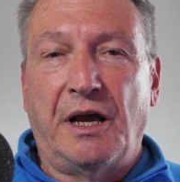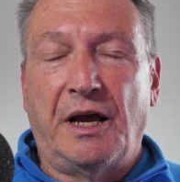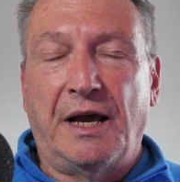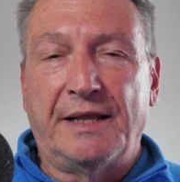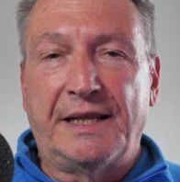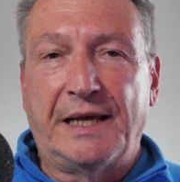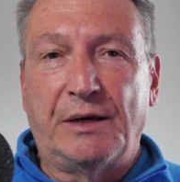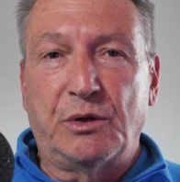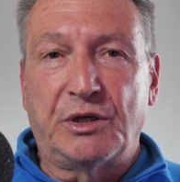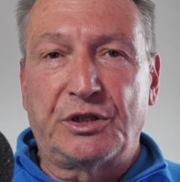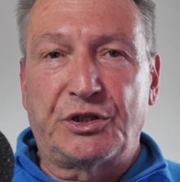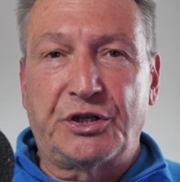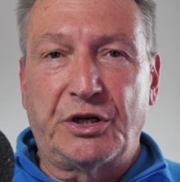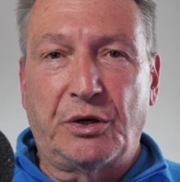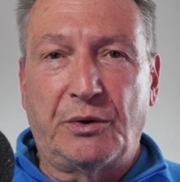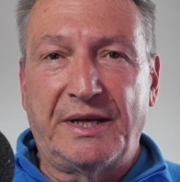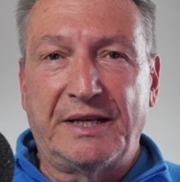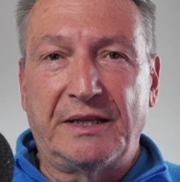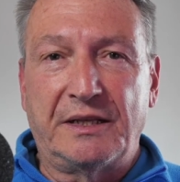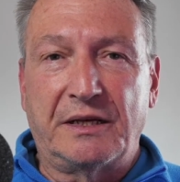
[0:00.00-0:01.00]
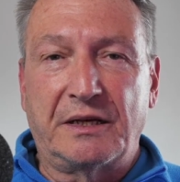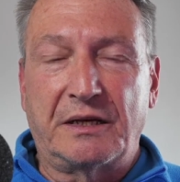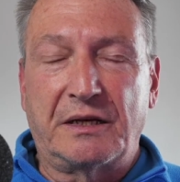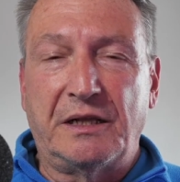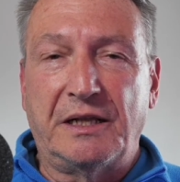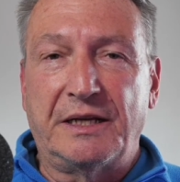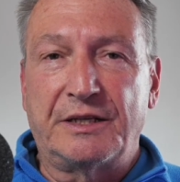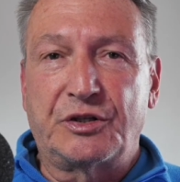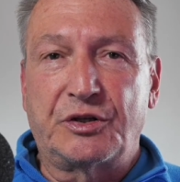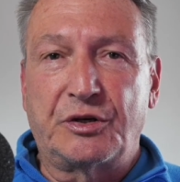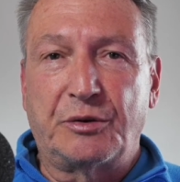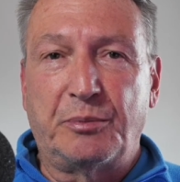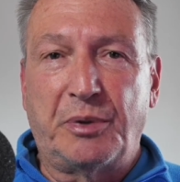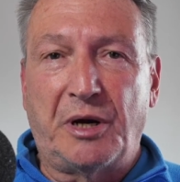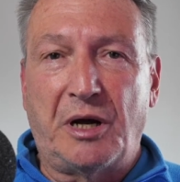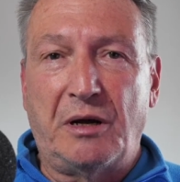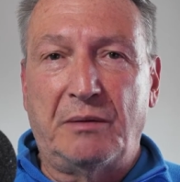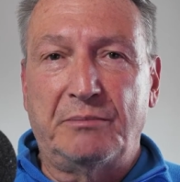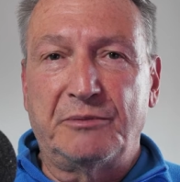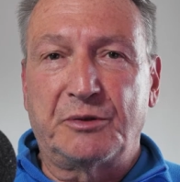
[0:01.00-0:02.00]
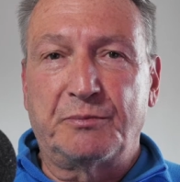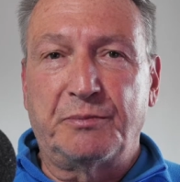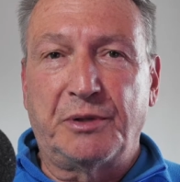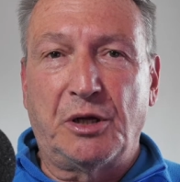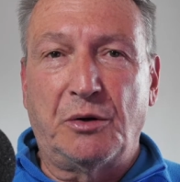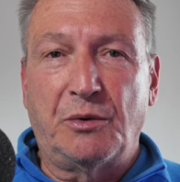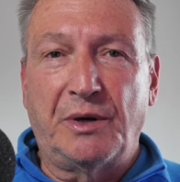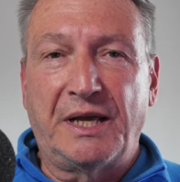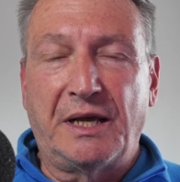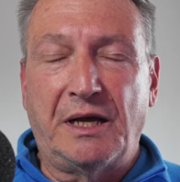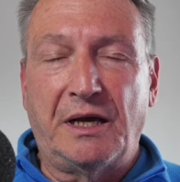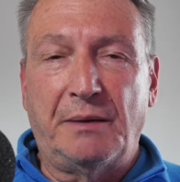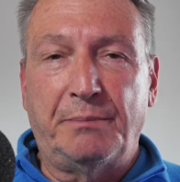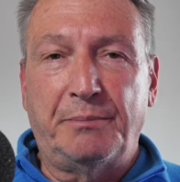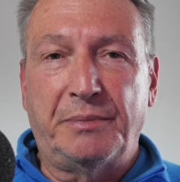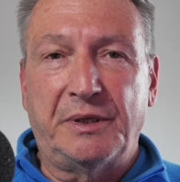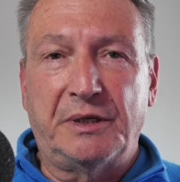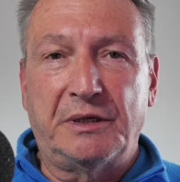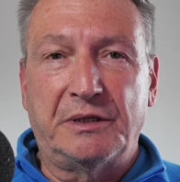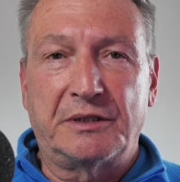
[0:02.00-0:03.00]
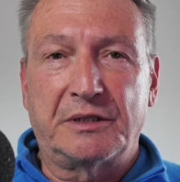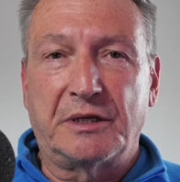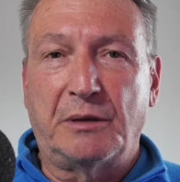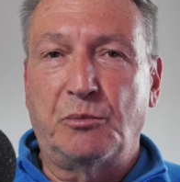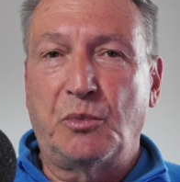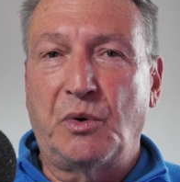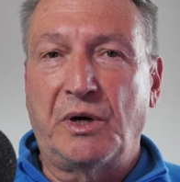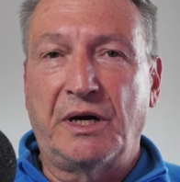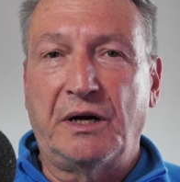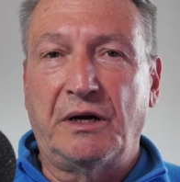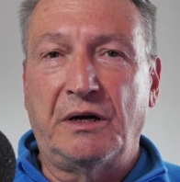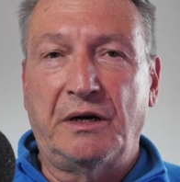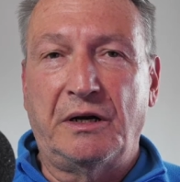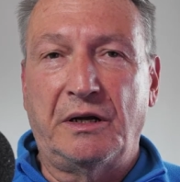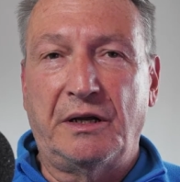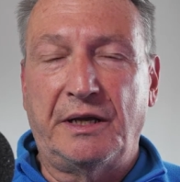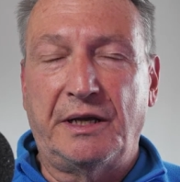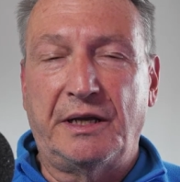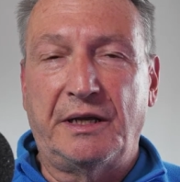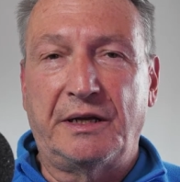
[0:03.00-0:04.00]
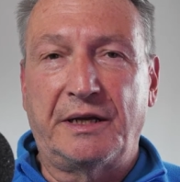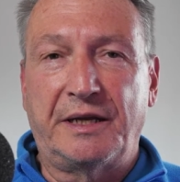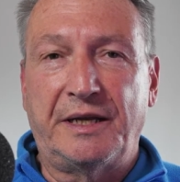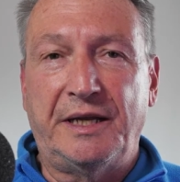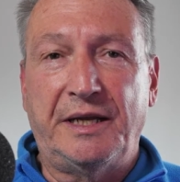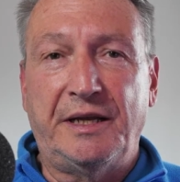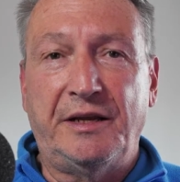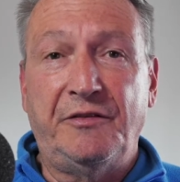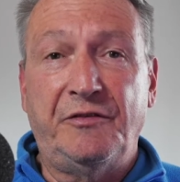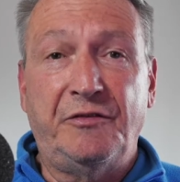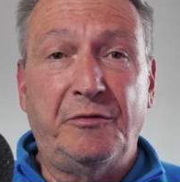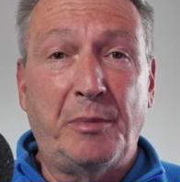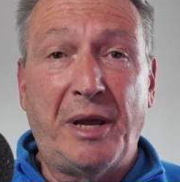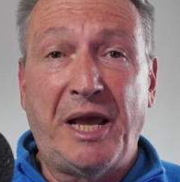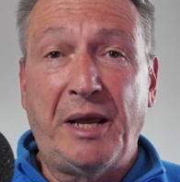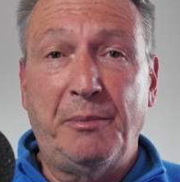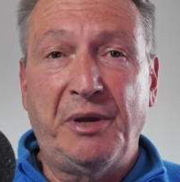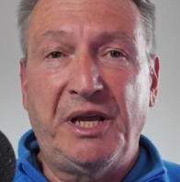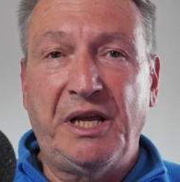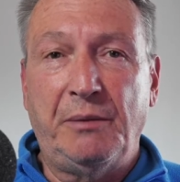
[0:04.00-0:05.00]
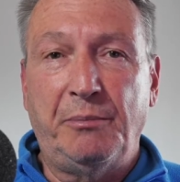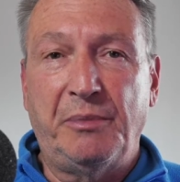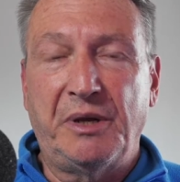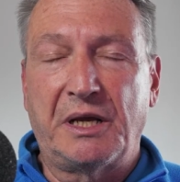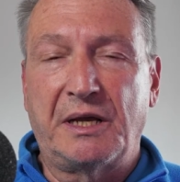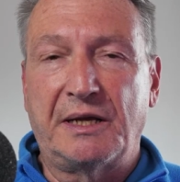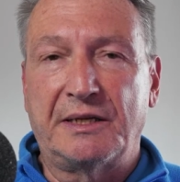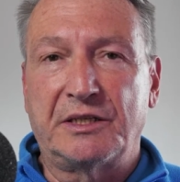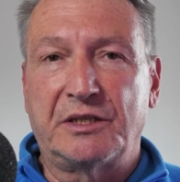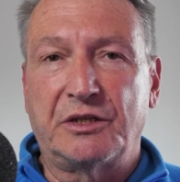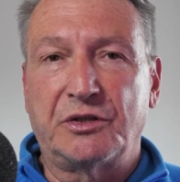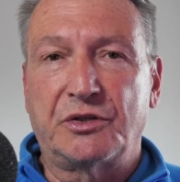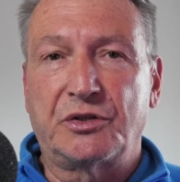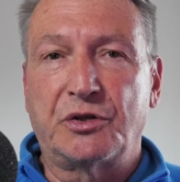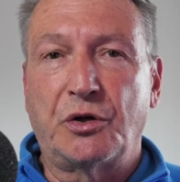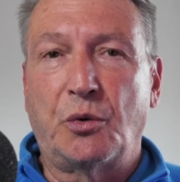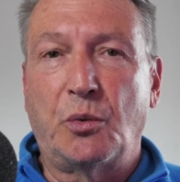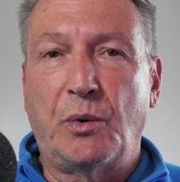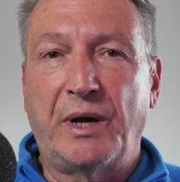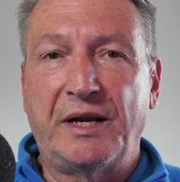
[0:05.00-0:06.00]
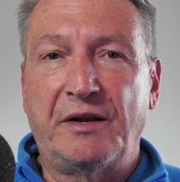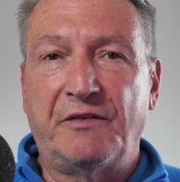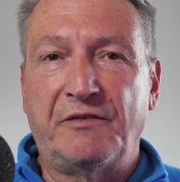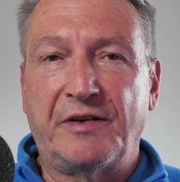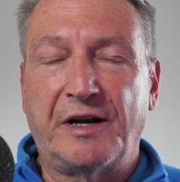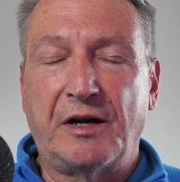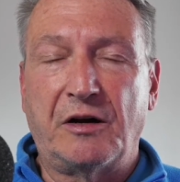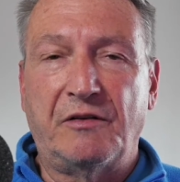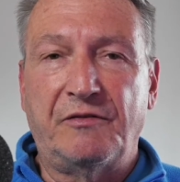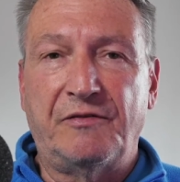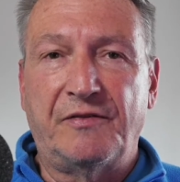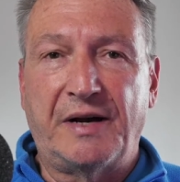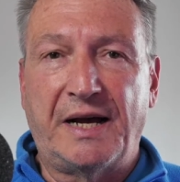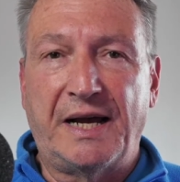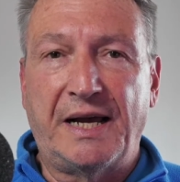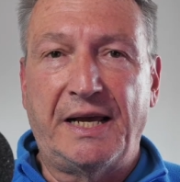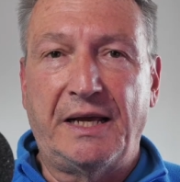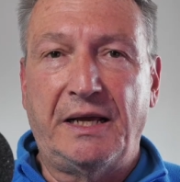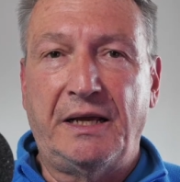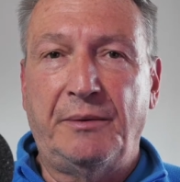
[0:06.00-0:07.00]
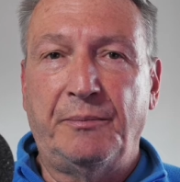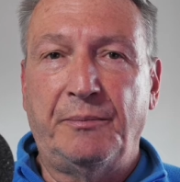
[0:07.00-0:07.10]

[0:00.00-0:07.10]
And they were showing the cluster bombs blowing up somewhere in Kyiv, maybe, because there's no way to verify